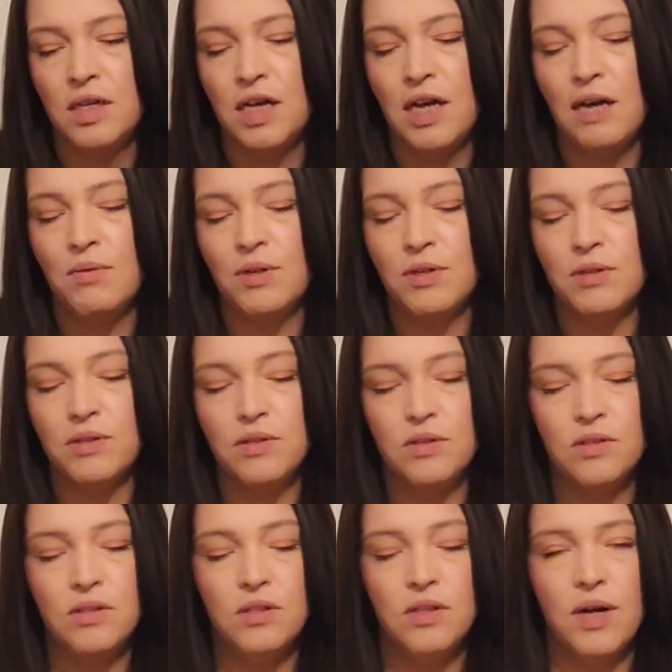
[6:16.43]
I wouldn't,
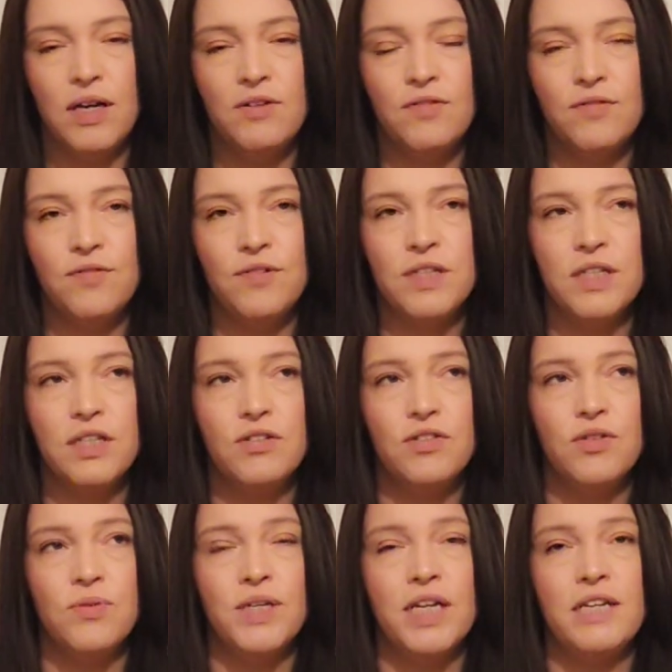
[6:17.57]
I don't feel like you're
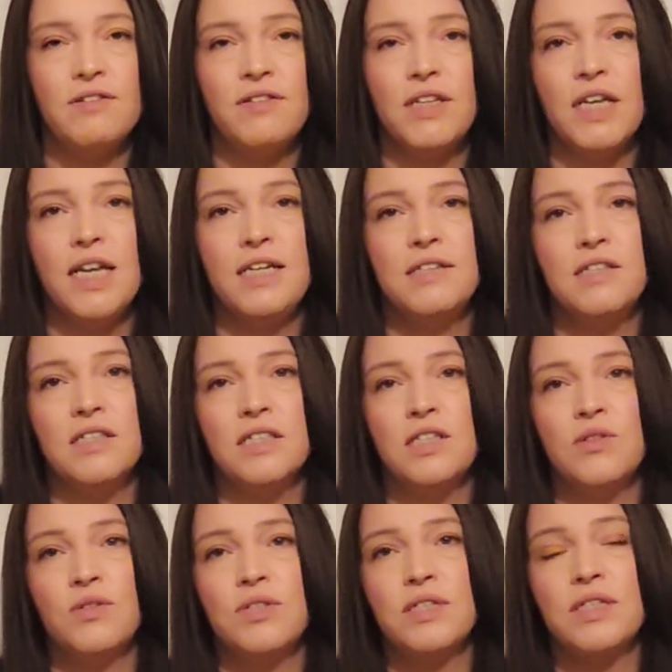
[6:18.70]
doing anything hastily,
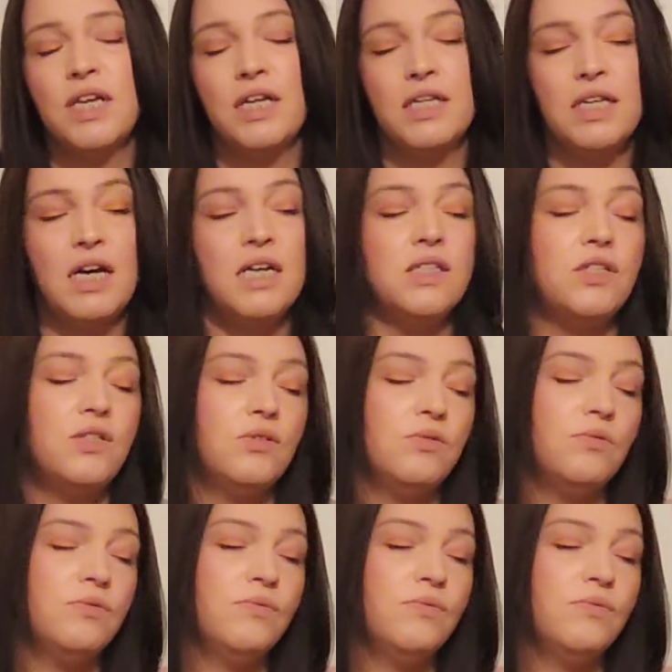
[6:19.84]
or it's saying not to.